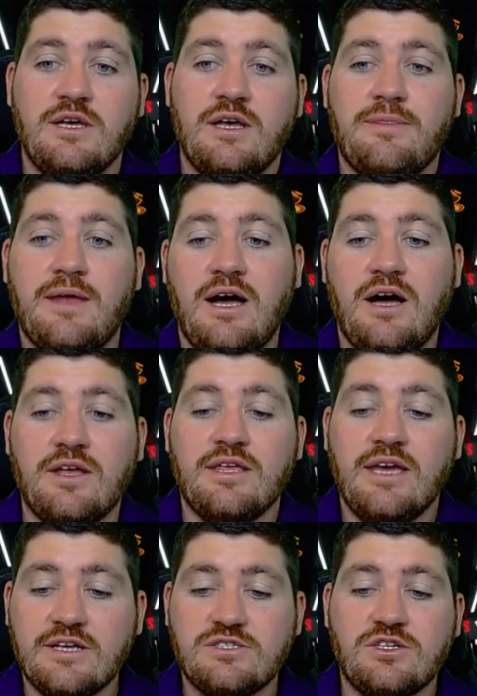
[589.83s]
Now,
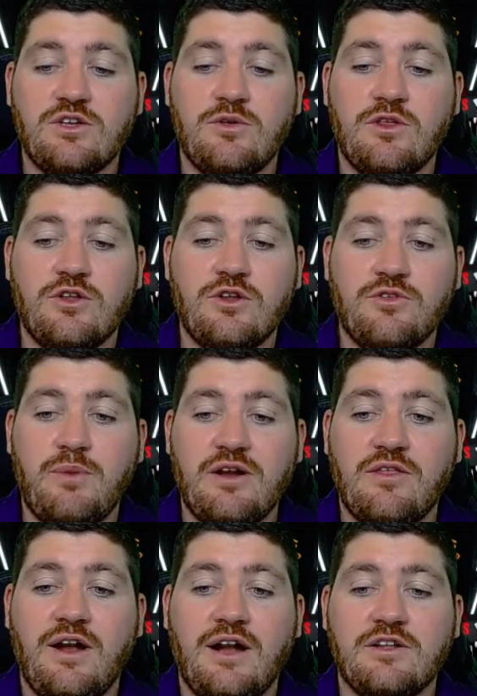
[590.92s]
yes, apparently
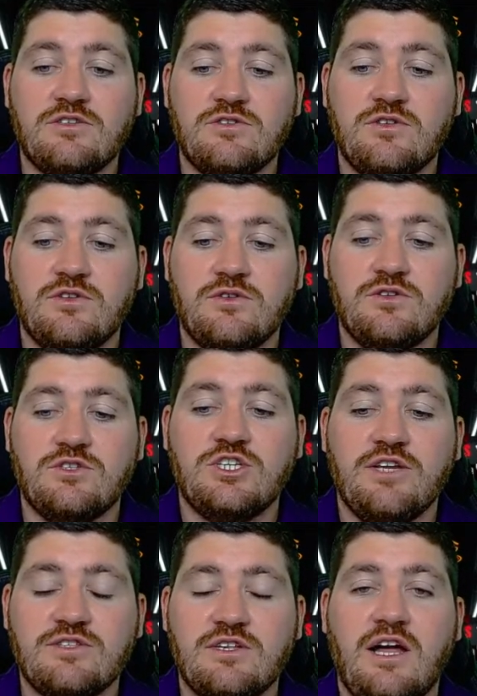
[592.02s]
United
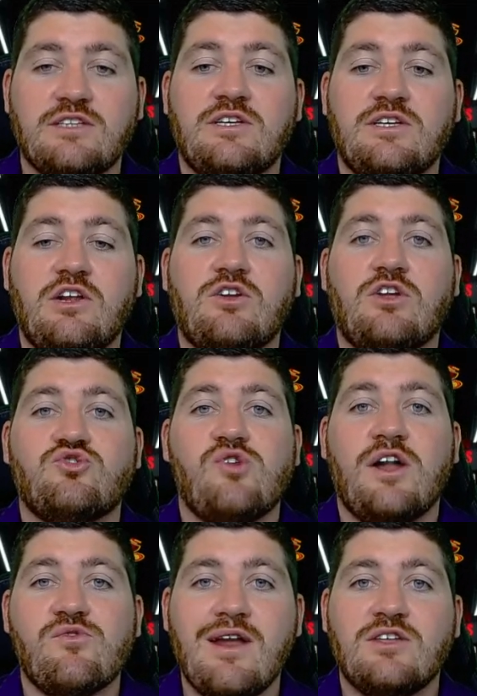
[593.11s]
Chiefs and the likes that are trying
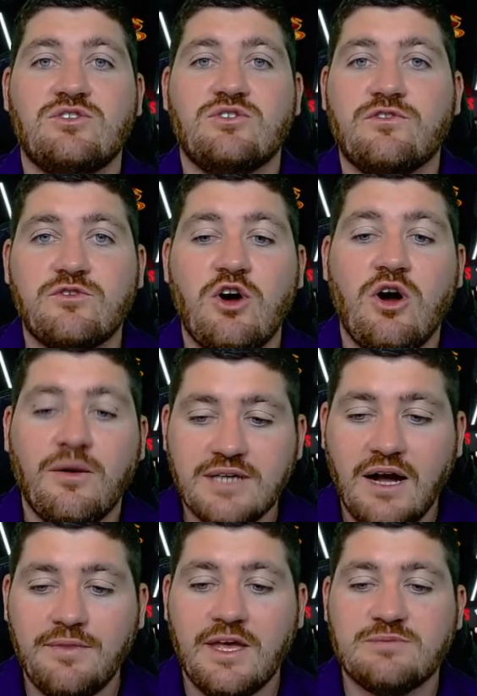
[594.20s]
to really sort of calm
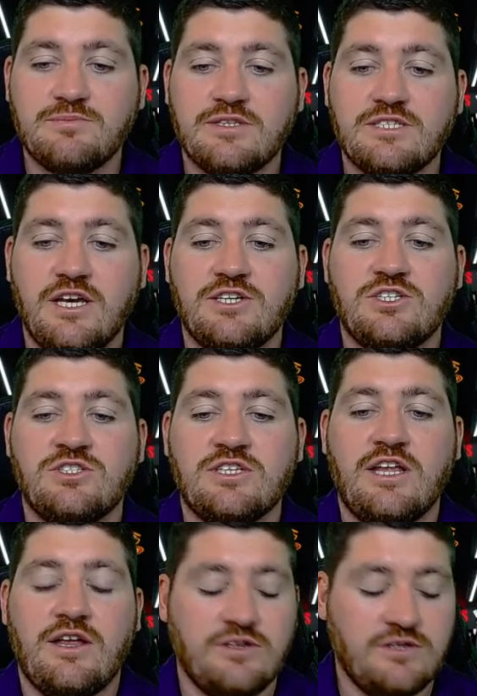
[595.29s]
down the expectations
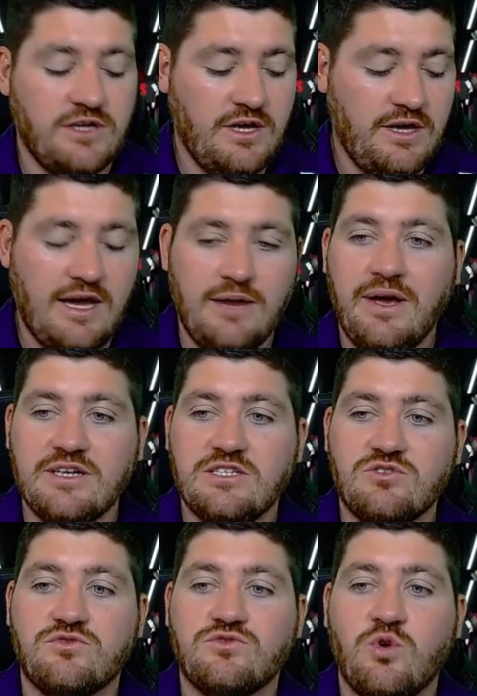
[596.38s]
and basically
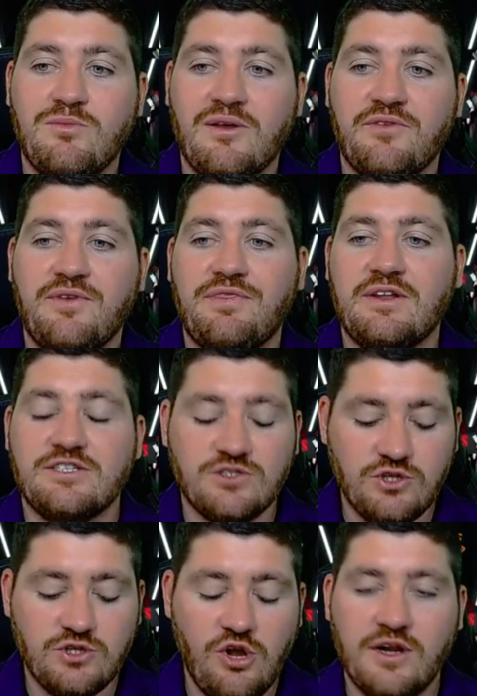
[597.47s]
sort of talk about the fact that he's
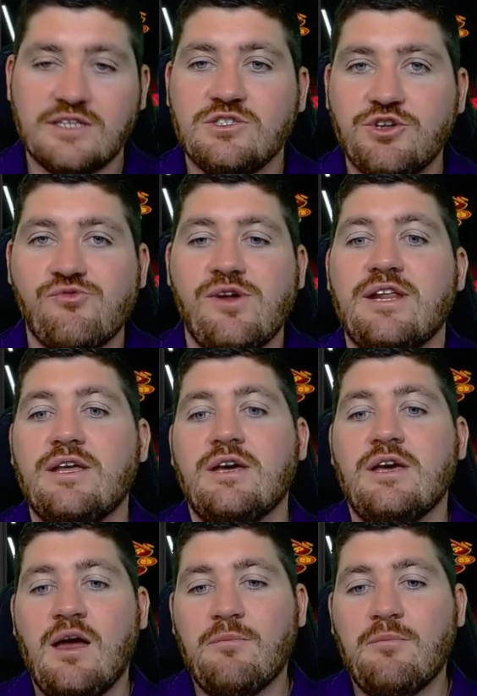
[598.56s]
still learning, still not ready.